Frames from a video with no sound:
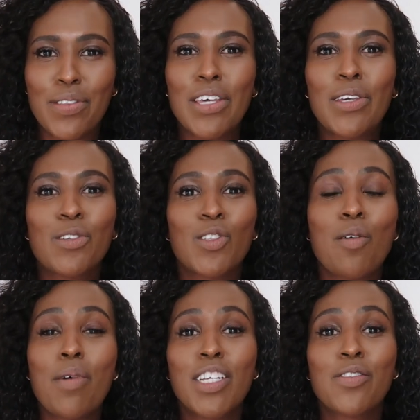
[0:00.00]
Thank you
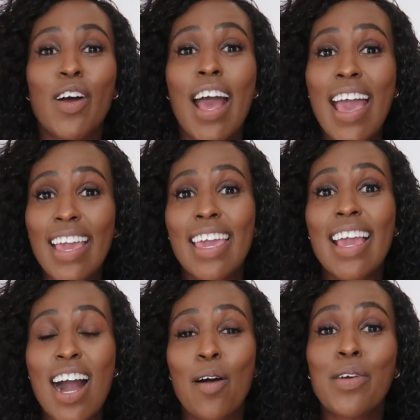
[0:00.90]
so much for
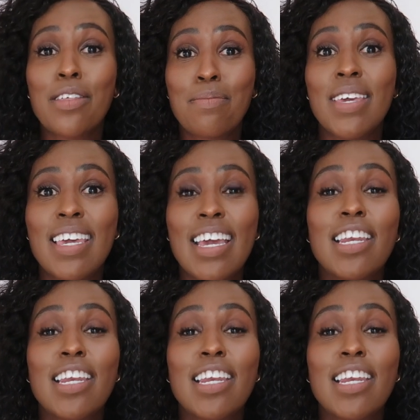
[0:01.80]
hanging out with me.